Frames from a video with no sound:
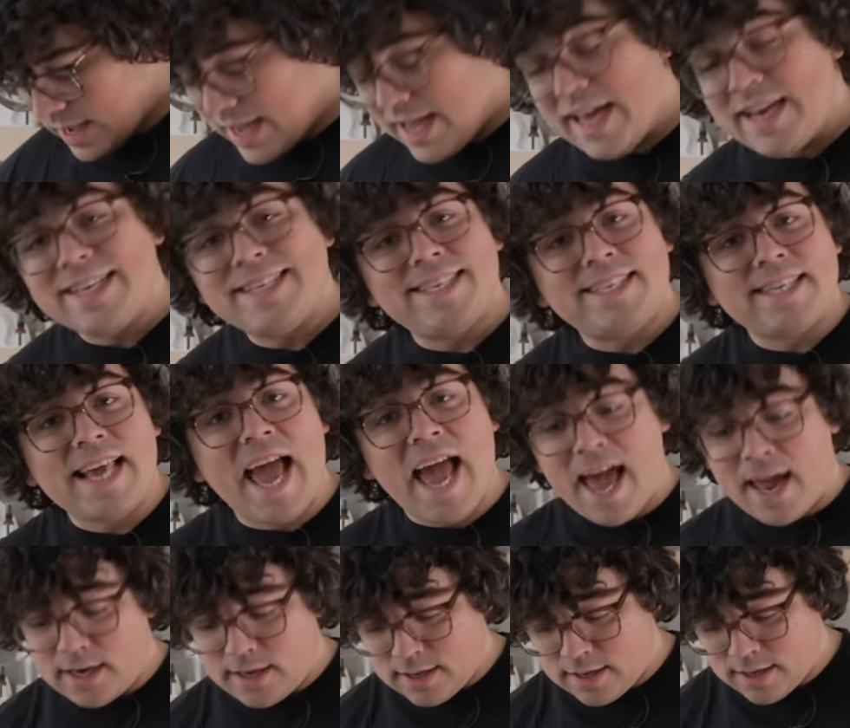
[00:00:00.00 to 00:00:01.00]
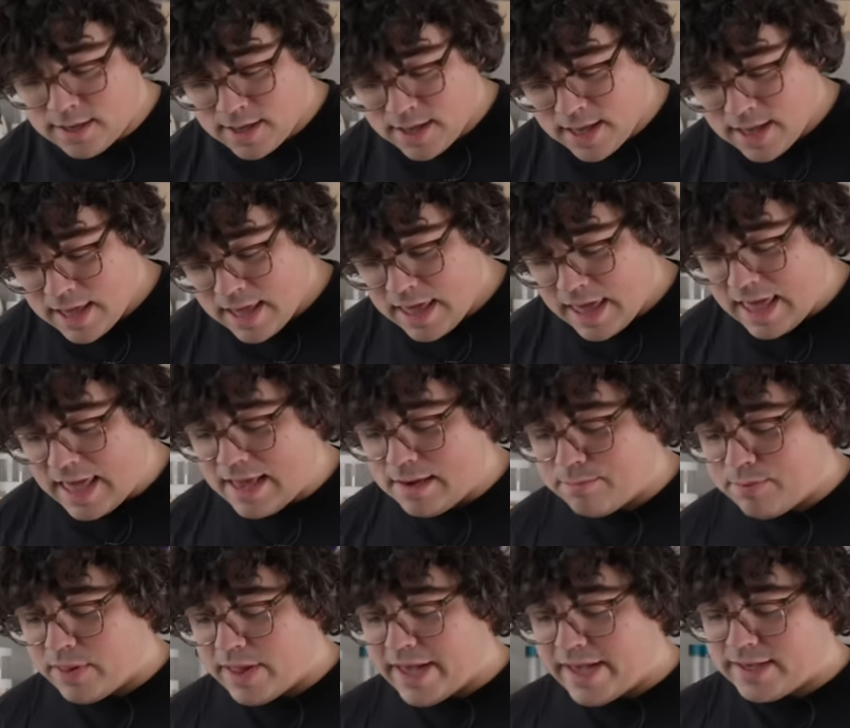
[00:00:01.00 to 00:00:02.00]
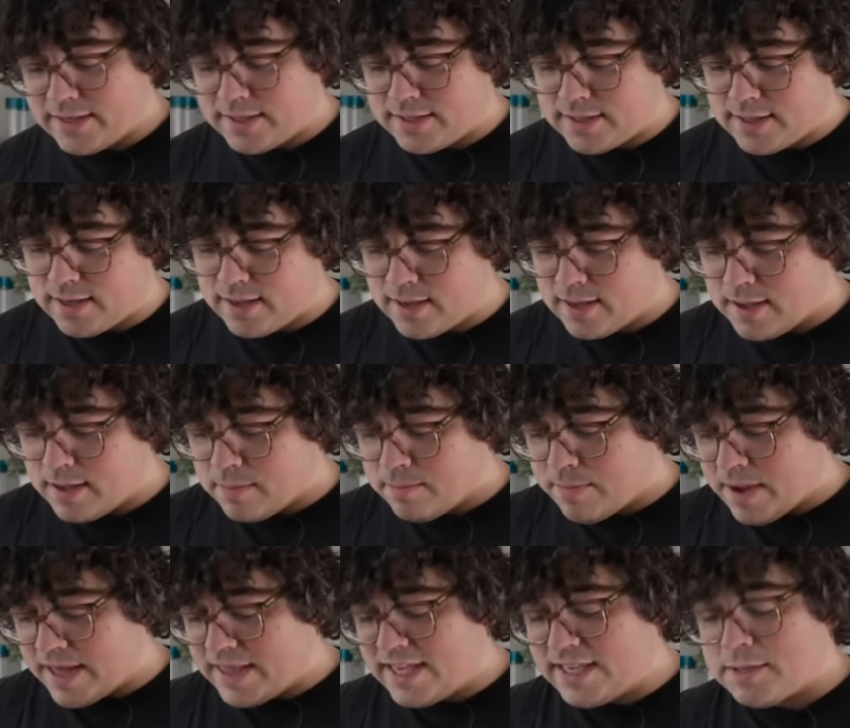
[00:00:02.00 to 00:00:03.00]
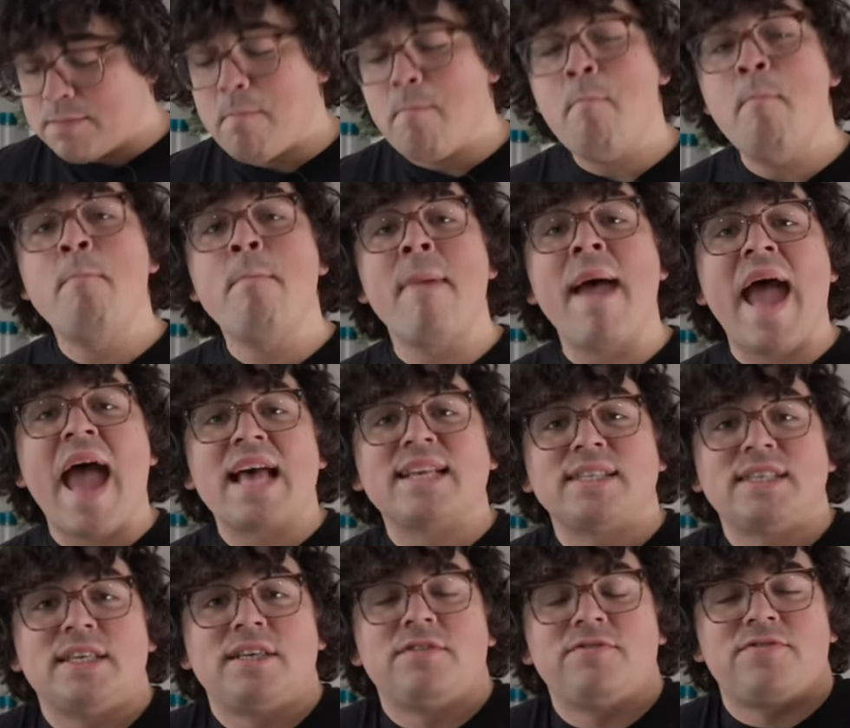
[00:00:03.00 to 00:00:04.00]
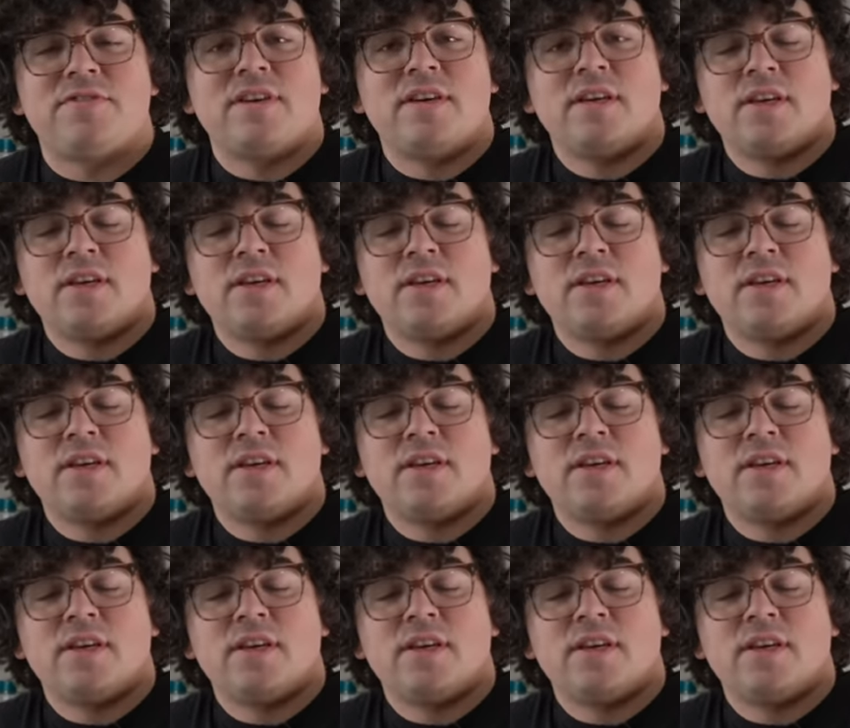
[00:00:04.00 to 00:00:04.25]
It is sat in place by these massive